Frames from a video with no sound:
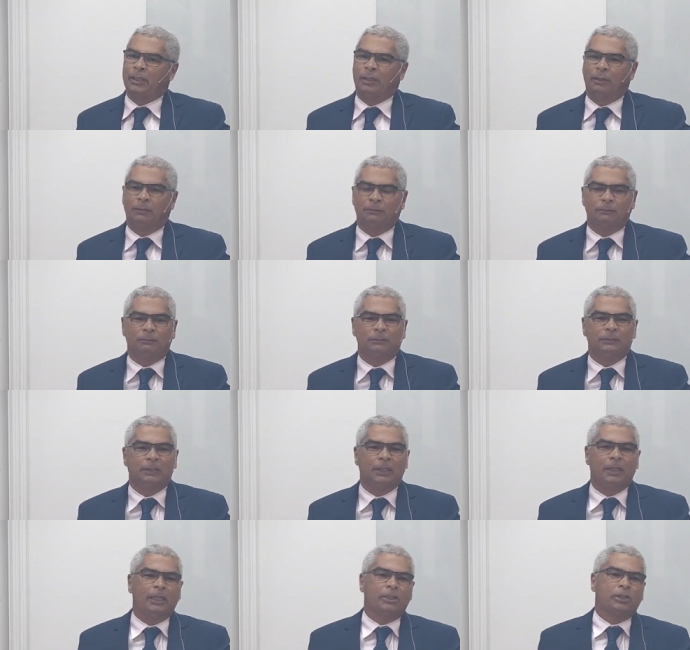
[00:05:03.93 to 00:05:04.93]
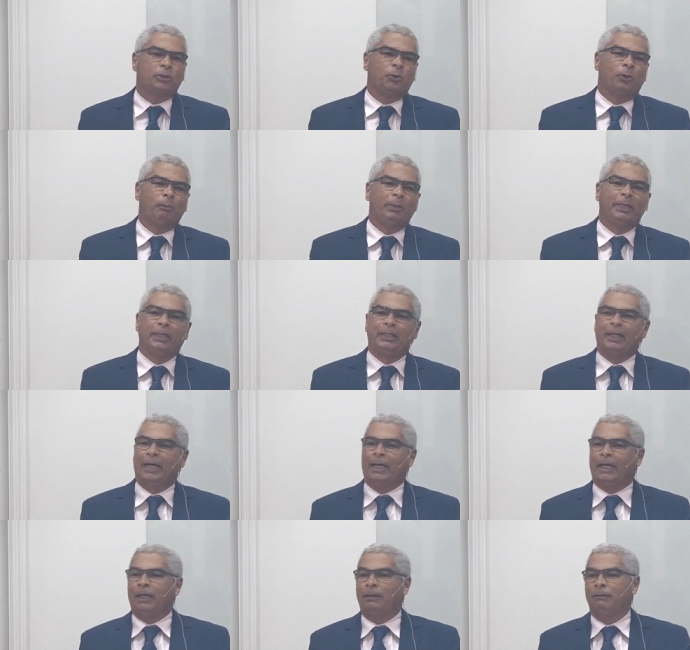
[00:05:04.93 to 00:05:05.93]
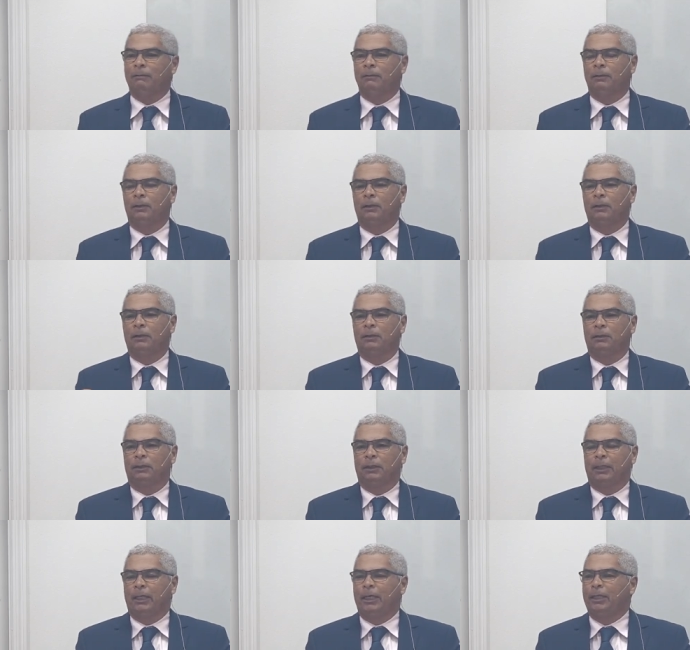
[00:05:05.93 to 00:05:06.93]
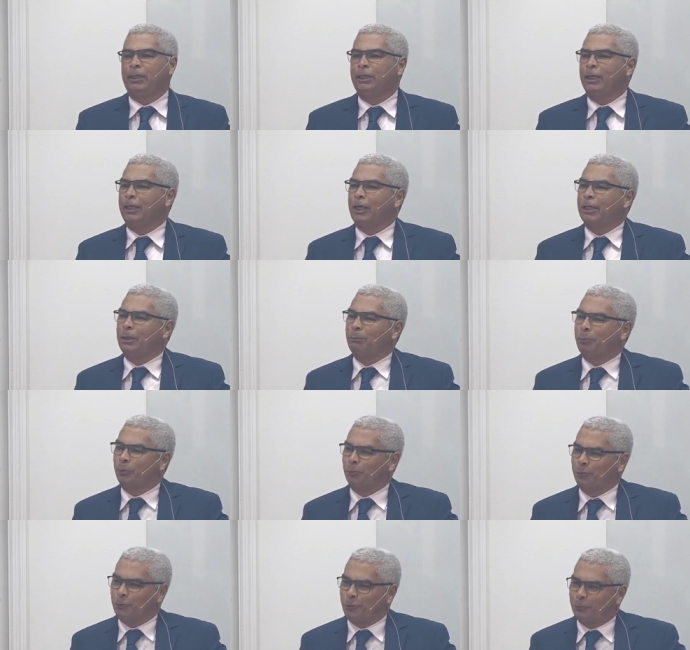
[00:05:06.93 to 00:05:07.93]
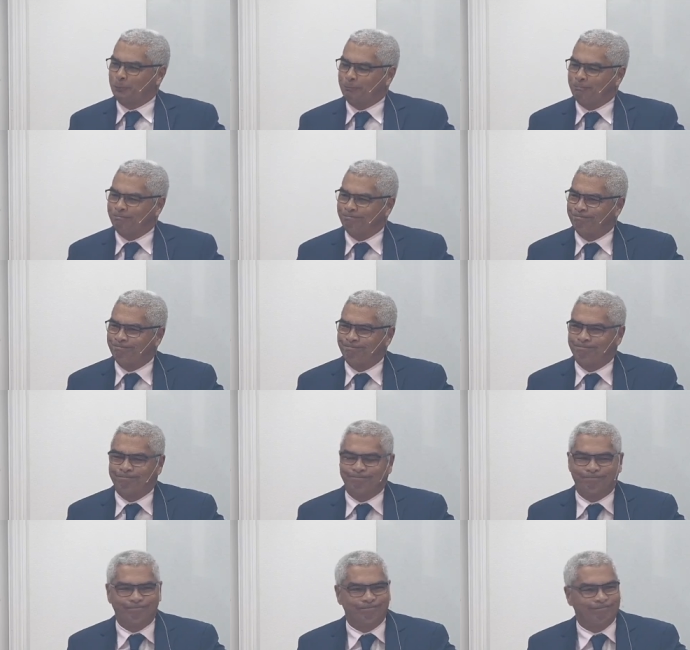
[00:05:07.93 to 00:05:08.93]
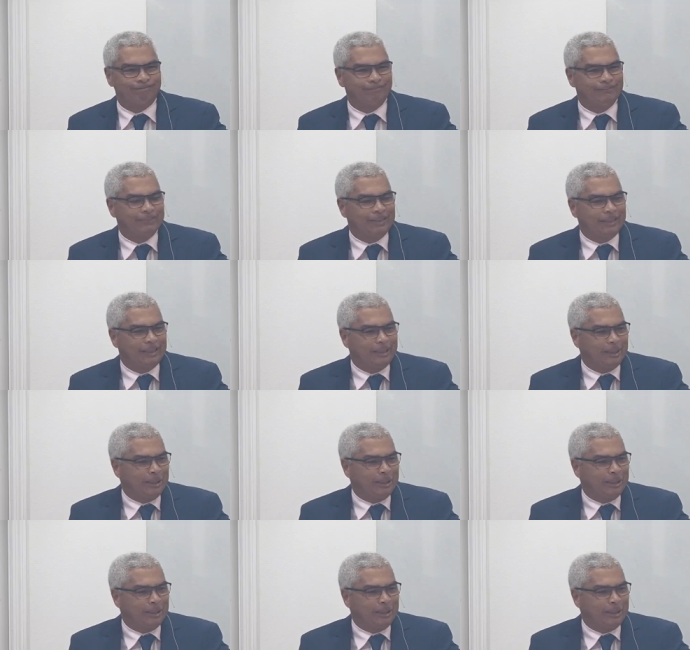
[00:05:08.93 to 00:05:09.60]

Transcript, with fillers: But the Bible says that this man, he was, he was had leprosy.